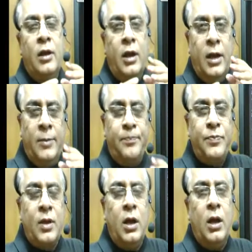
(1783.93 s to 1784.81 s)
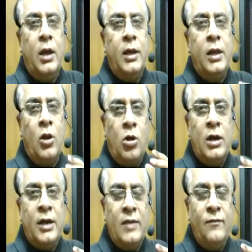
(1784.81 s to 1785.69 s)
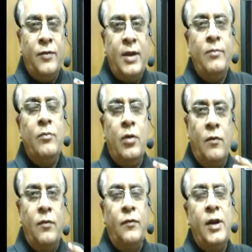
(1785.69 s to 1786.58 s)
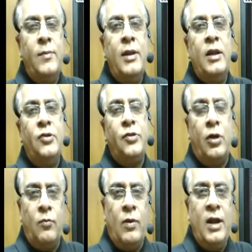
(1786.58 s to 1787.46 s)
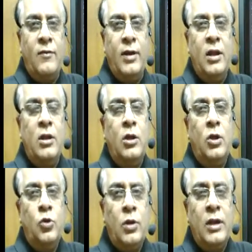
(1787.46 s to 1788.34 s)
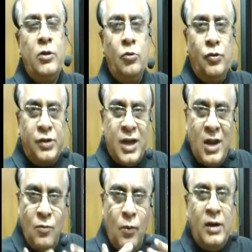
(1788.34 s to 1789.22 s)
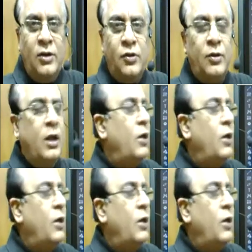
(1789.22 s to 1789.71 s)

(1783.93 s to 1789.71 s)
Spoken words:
in a longer time frame of 15 minutes or 1 hour, you can use 10.1's